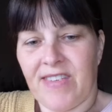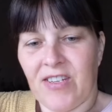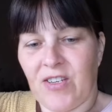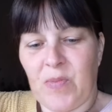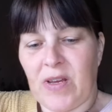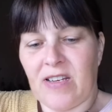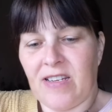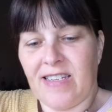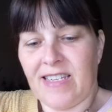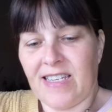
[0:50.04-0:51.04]
Just
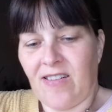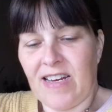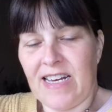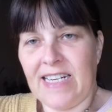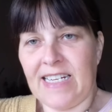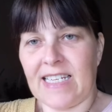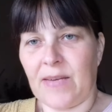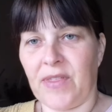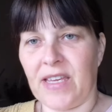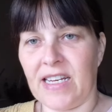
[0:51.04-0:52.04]
because I needed
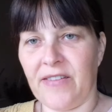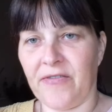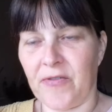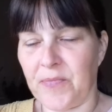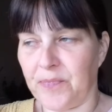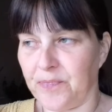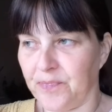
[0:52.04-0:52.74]
something different.